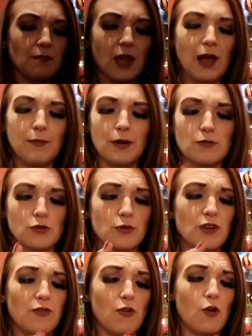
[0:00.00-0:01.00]
And it was
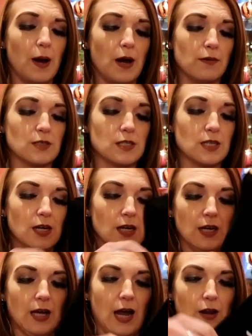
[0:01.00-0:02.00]
only £4, and
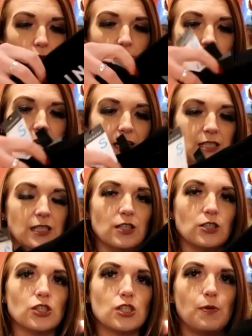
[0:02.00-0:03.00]
I thought it was ideal
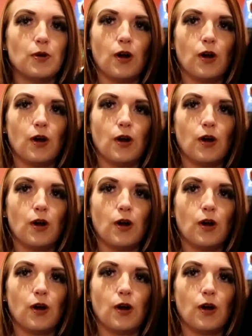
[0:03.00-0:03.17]
just to put